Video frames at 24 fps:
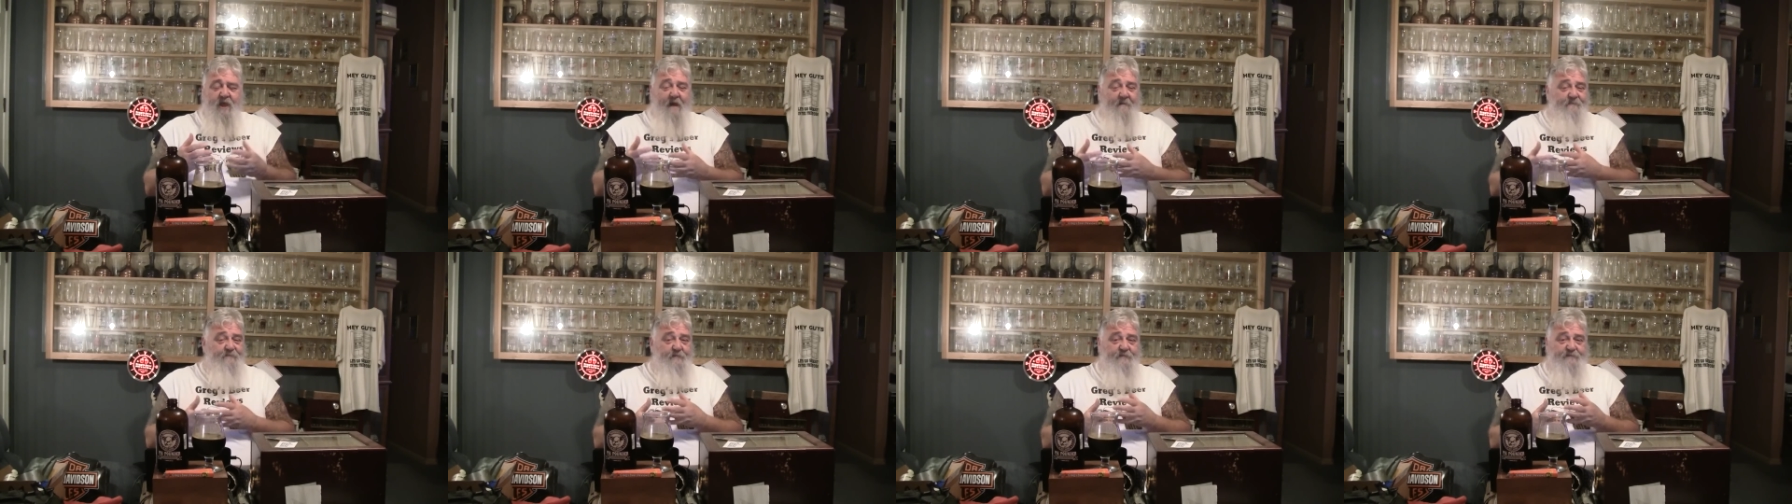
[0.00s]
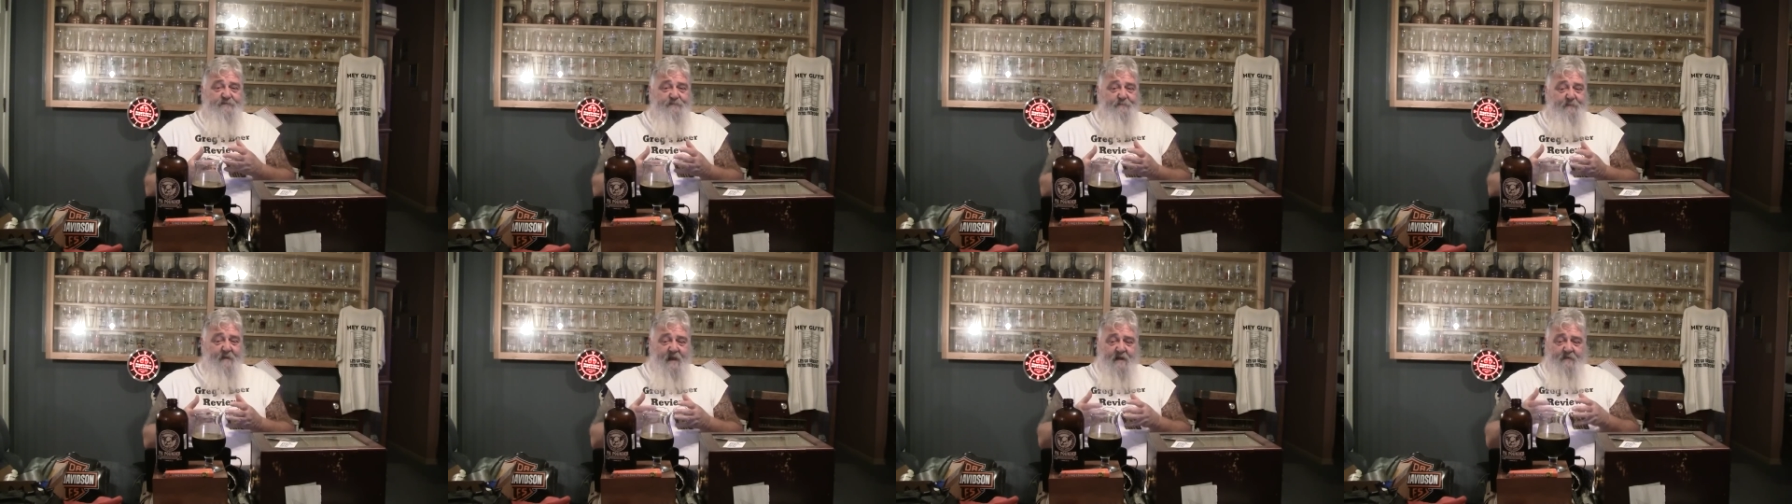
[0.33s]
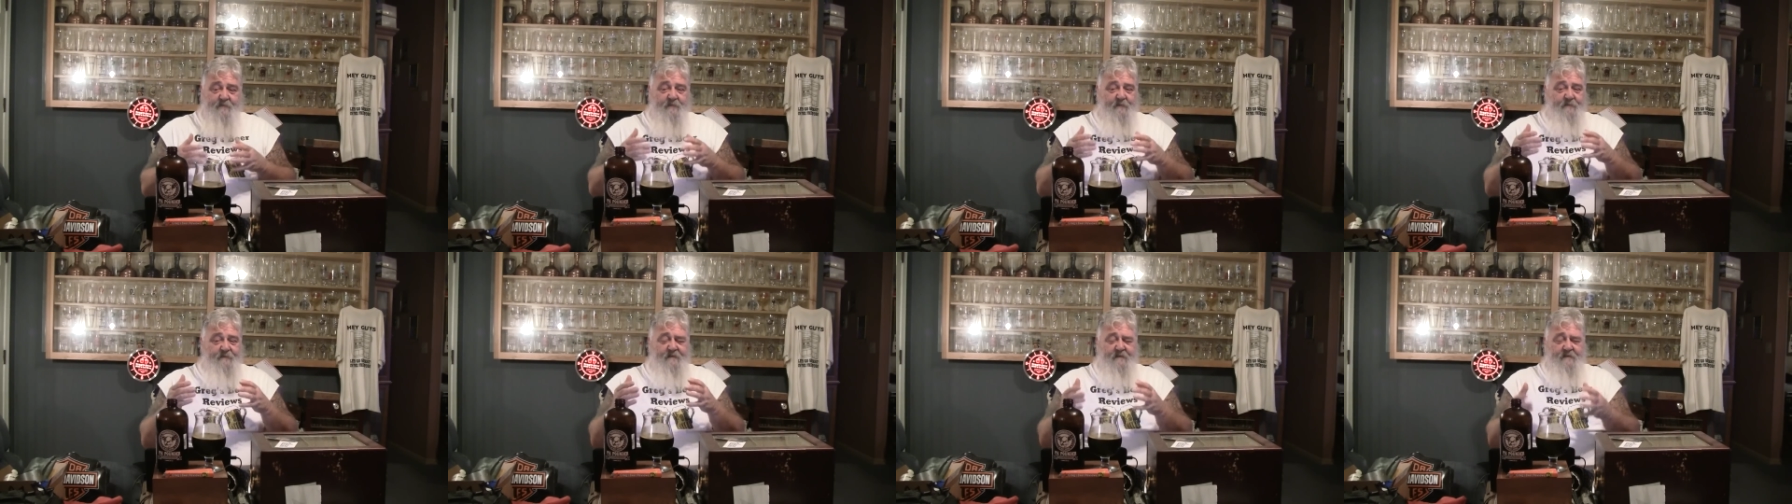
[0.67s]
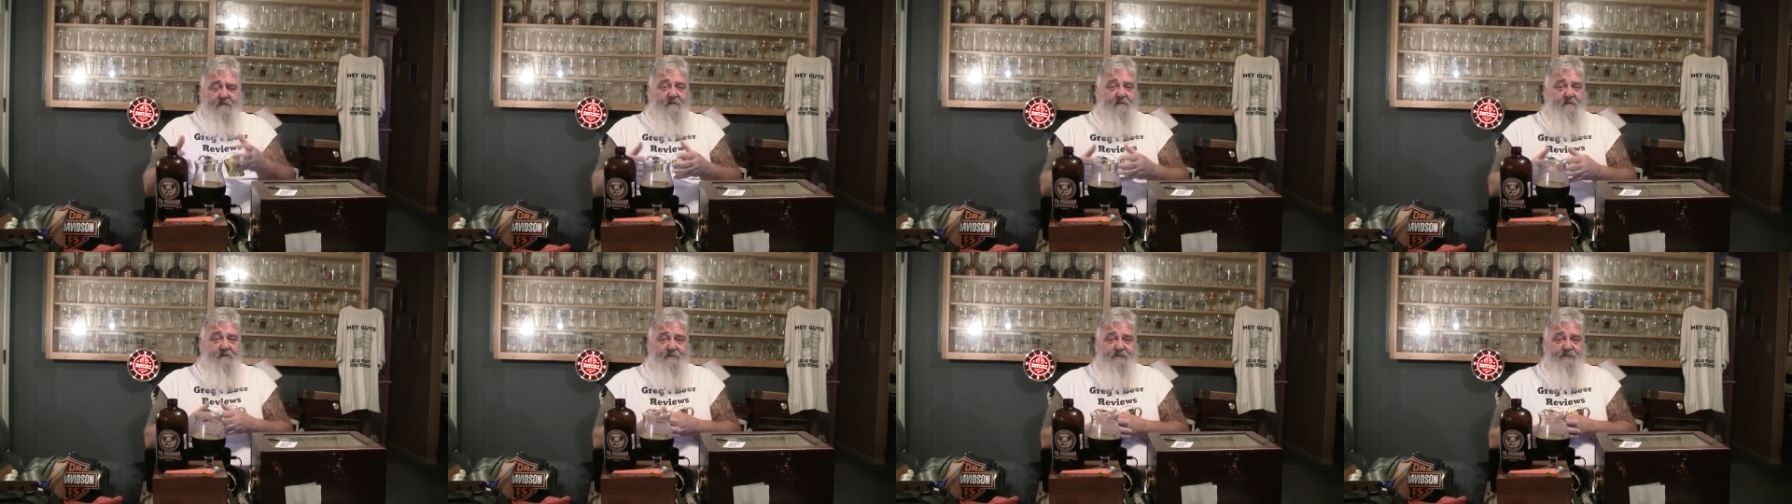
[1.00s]
have to expect with
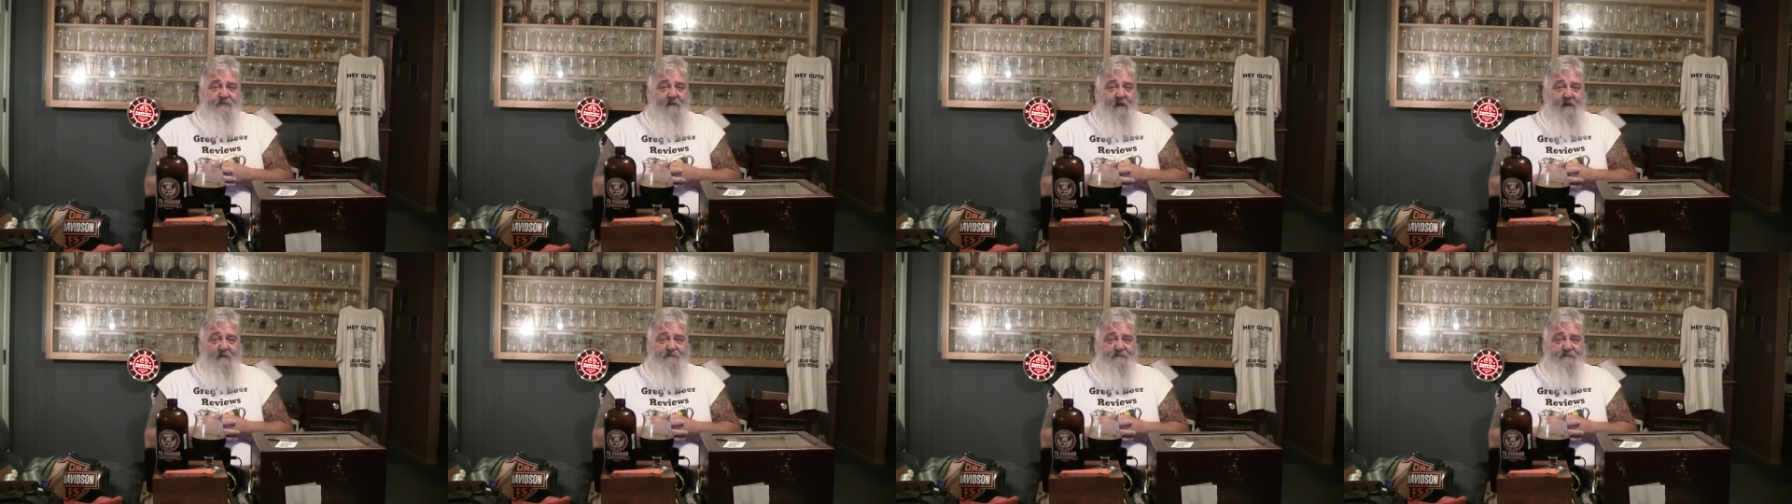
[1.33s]
a,